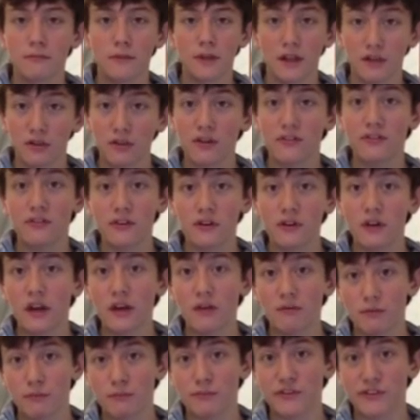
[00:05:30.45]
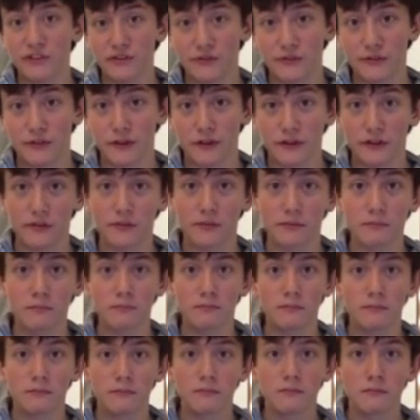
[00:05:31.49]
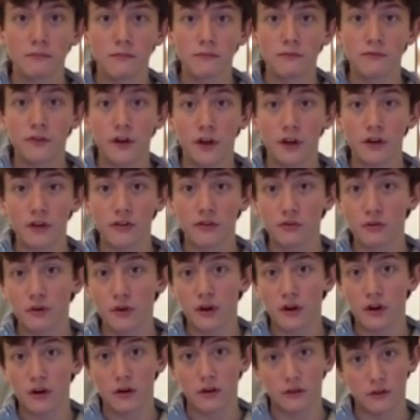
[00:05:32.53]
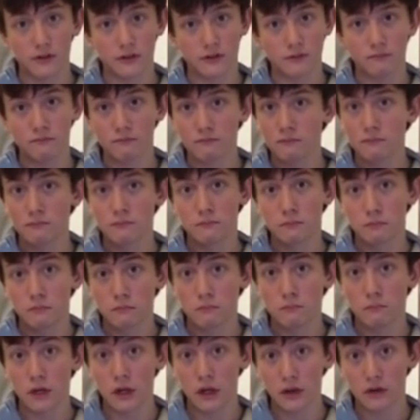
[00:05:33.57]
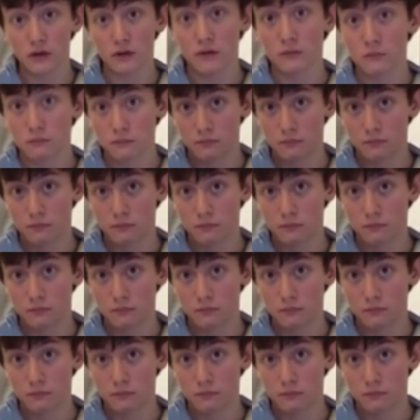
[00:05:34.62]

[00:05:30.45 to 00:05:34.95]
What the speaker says: At least you gave them syphilis. Fondest regards, Michael.